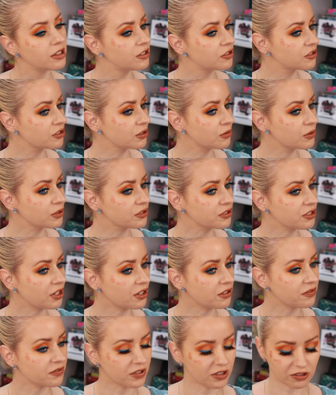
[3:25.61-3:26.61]
So we'll
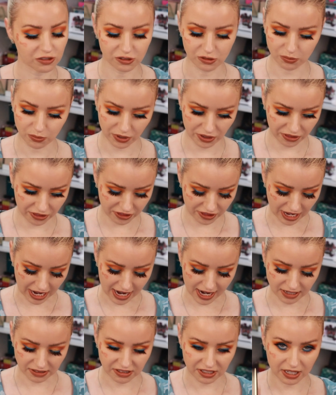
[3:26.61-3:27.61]
start first with
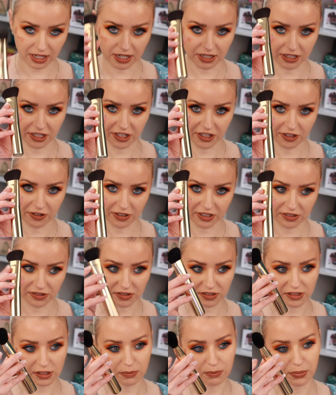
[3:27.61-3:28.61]
that. And here
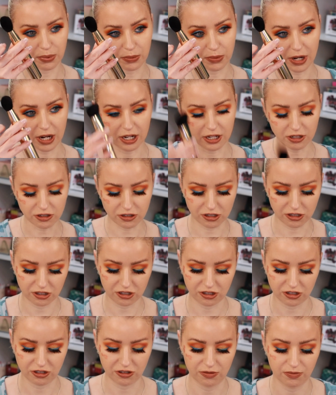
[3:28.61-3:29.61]
is the
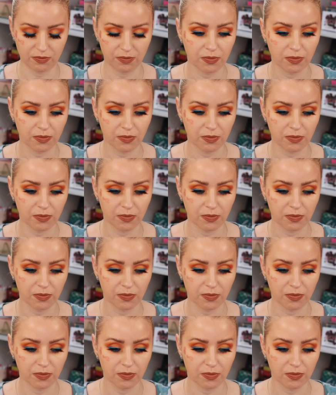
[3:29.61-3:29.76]
brush.